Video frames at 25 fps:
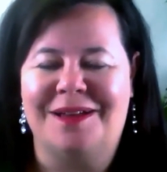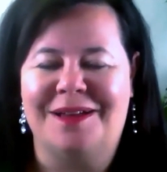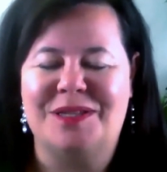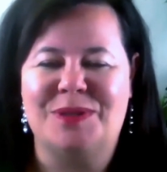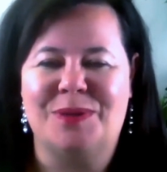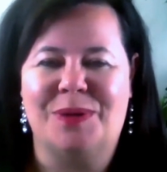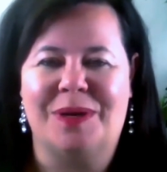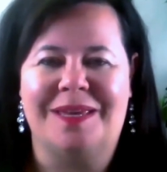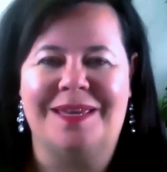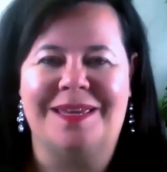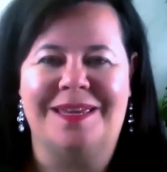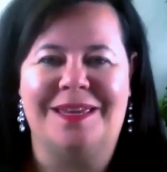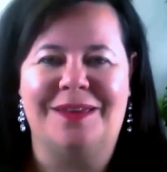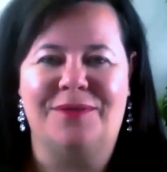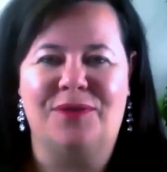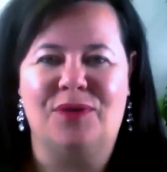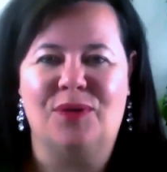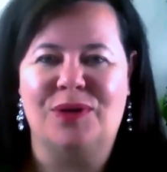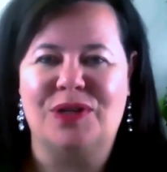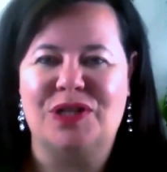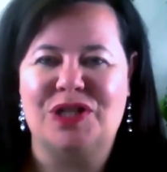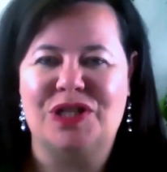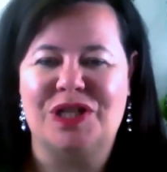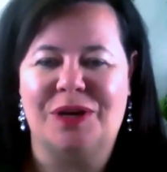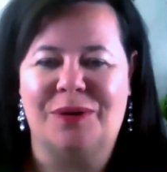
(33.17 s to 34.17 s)
so I can give
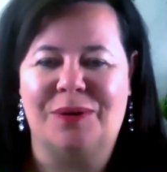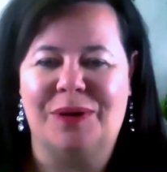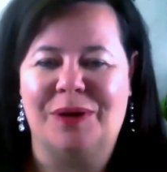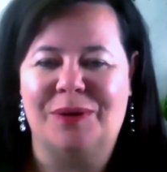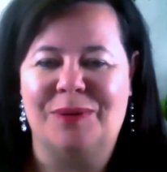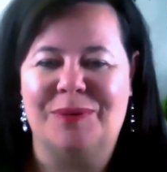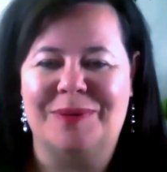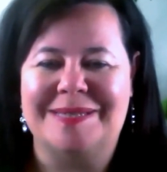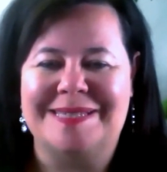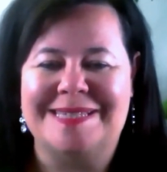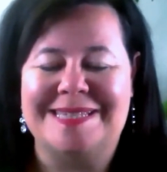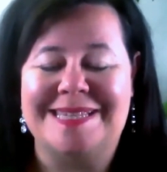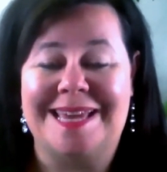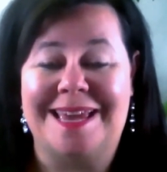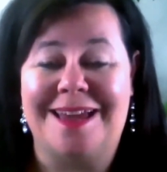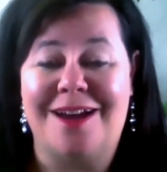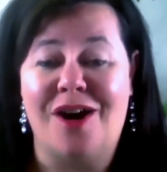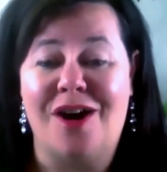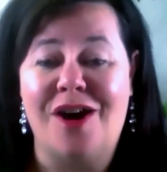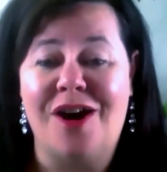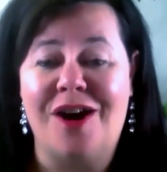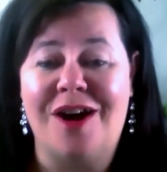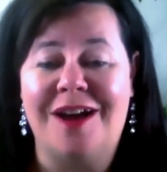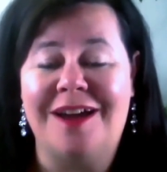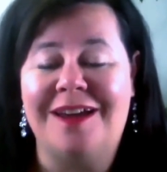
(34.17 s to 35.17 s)
you a shout out and say
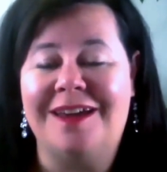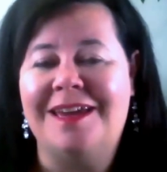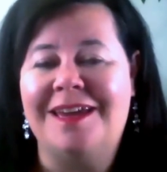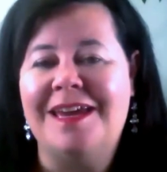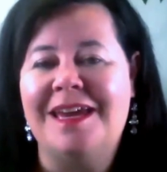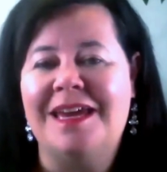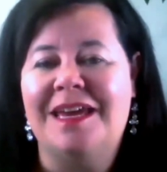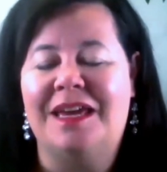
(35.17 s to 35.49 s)
hi.